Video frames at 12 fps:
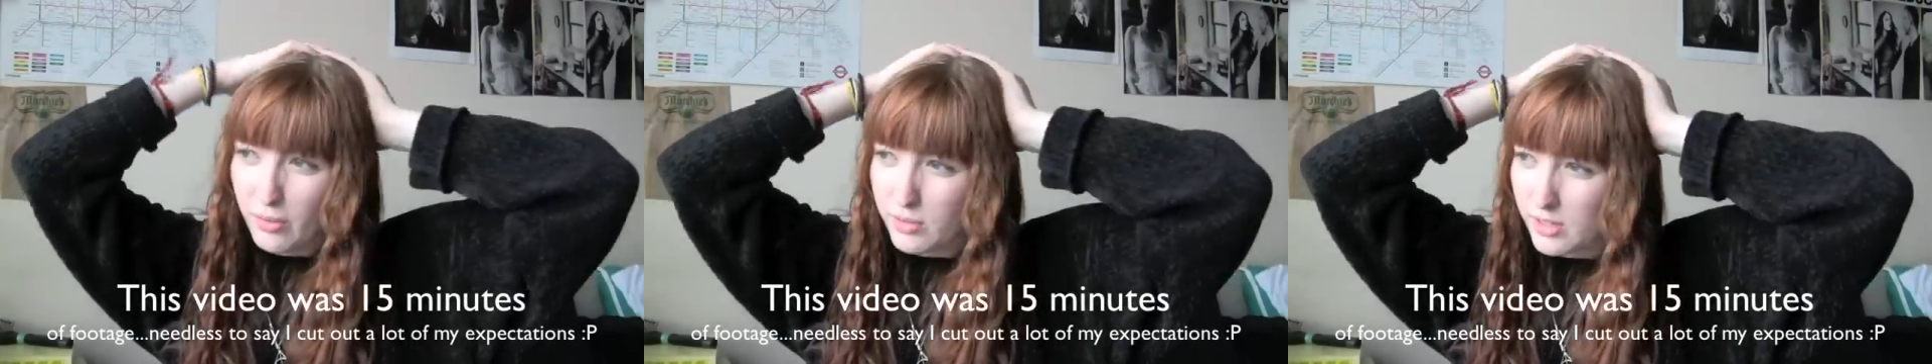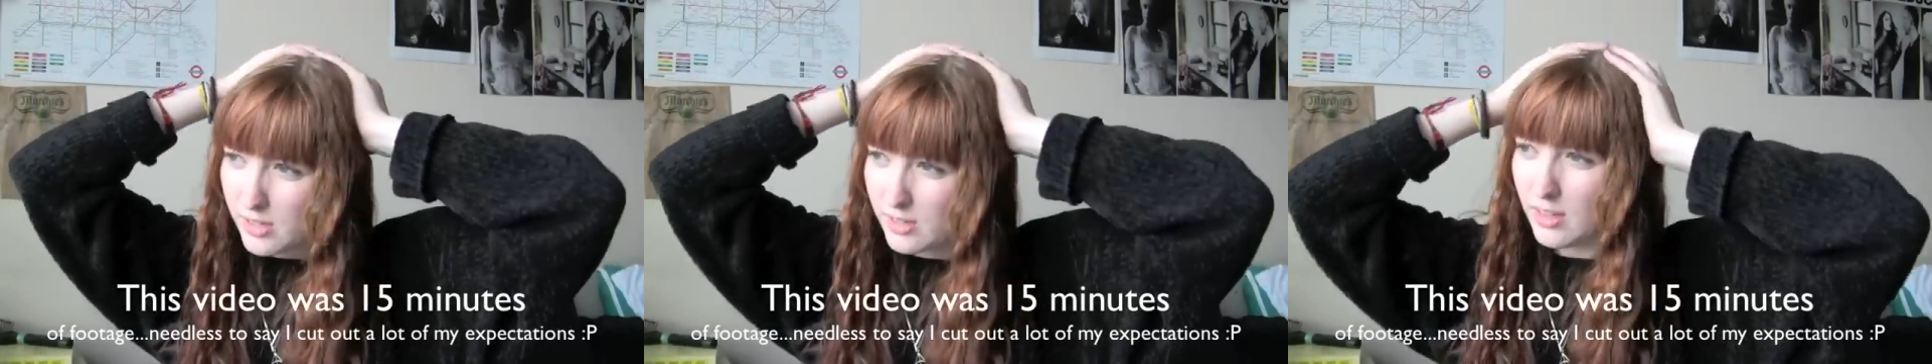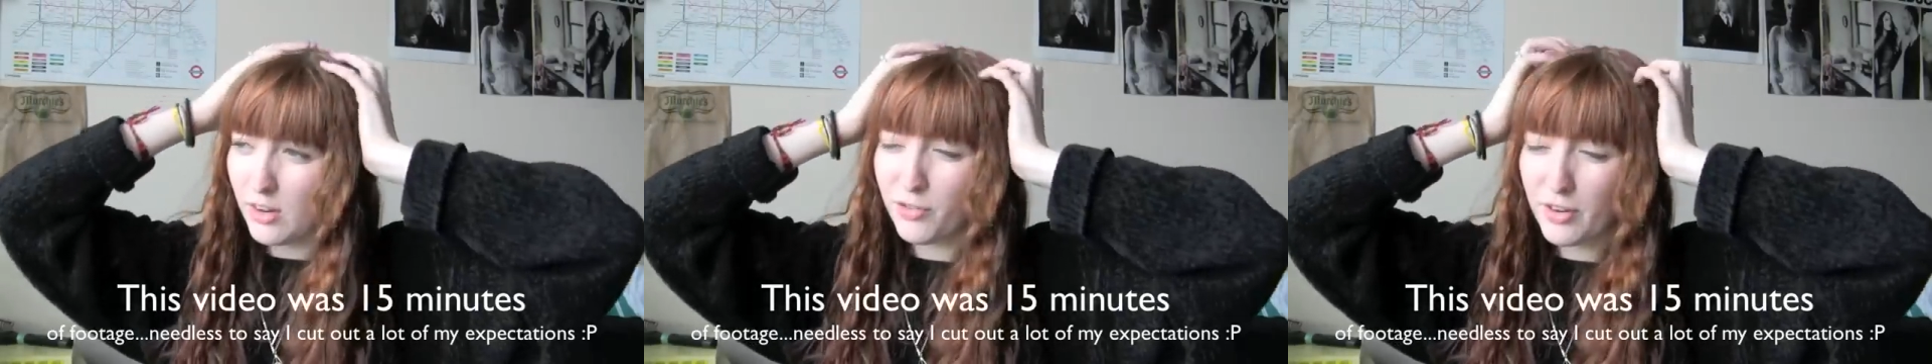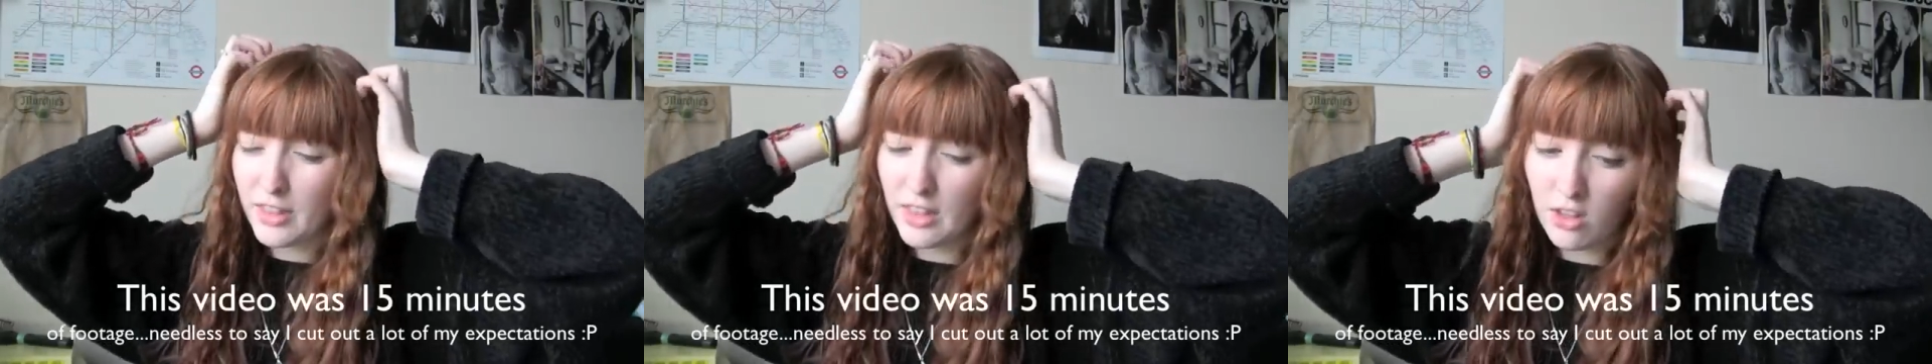That was a
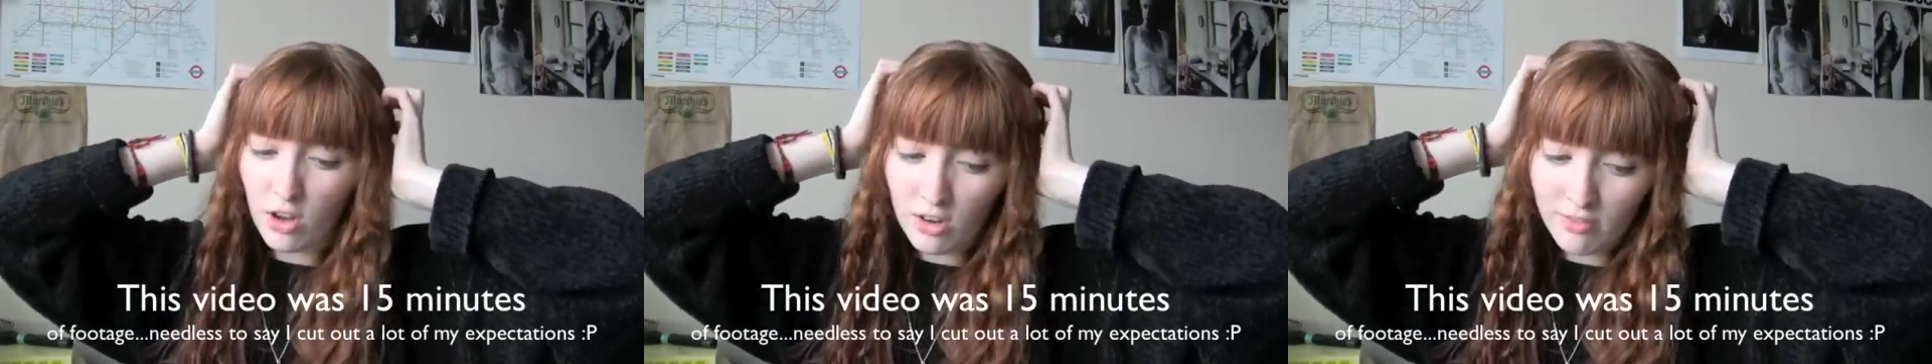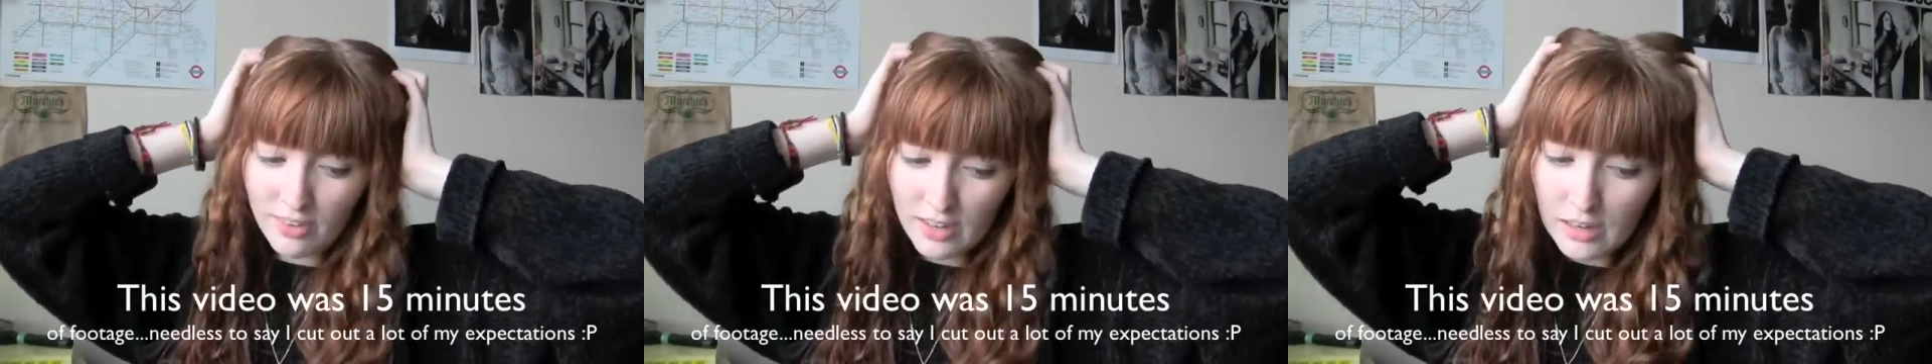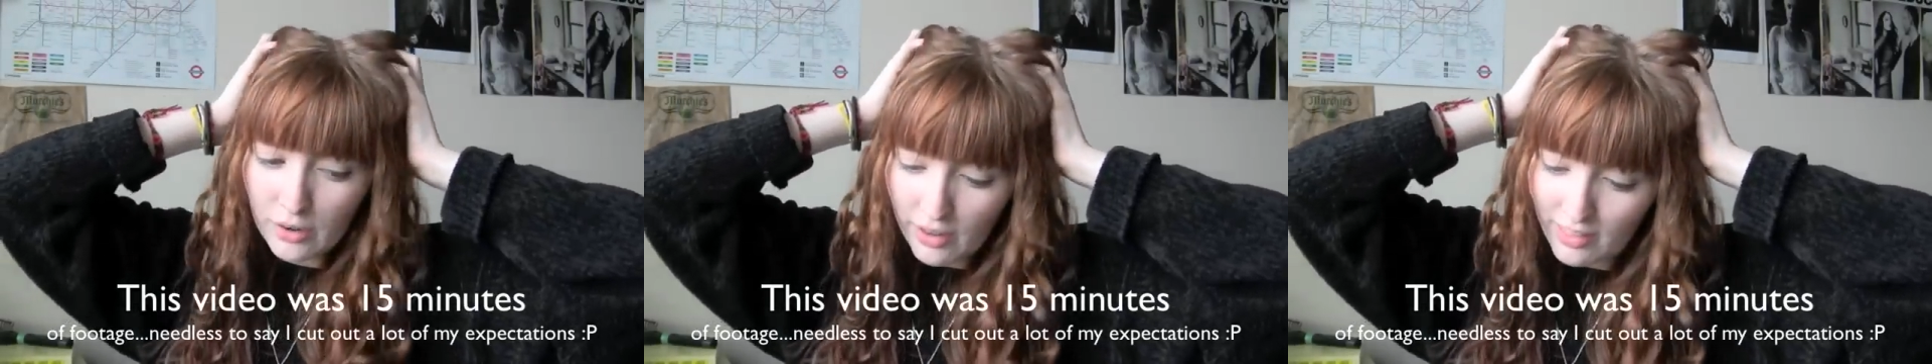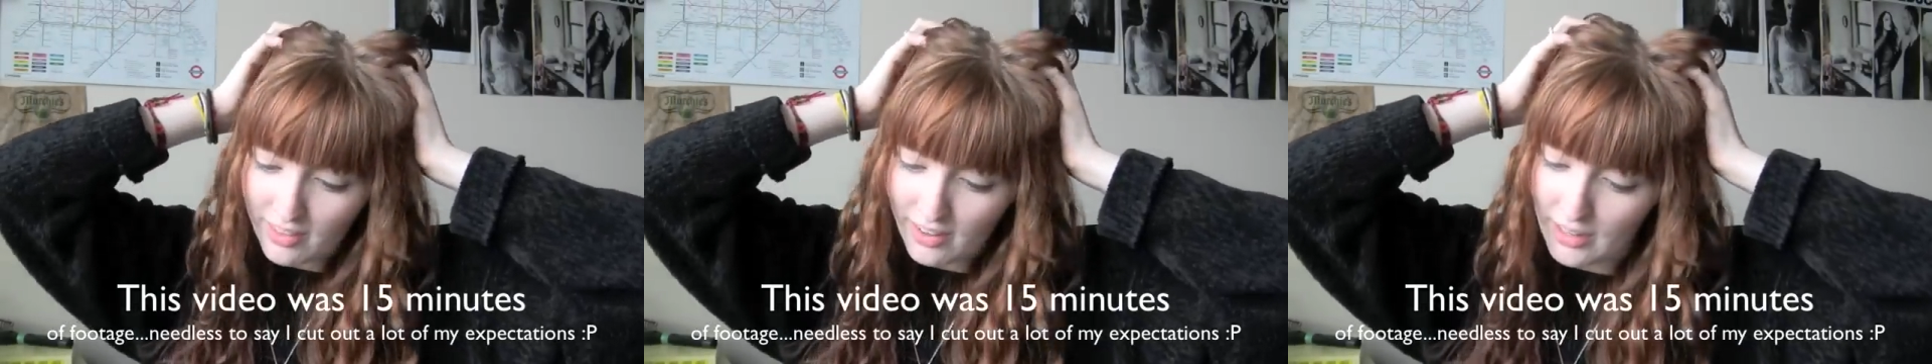really long video,
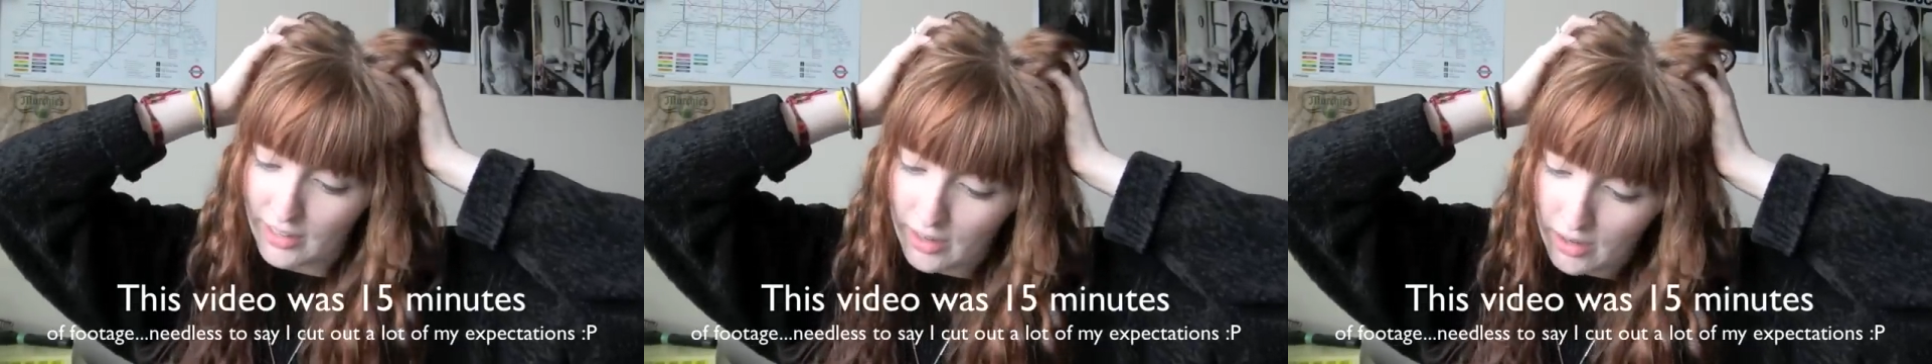I think.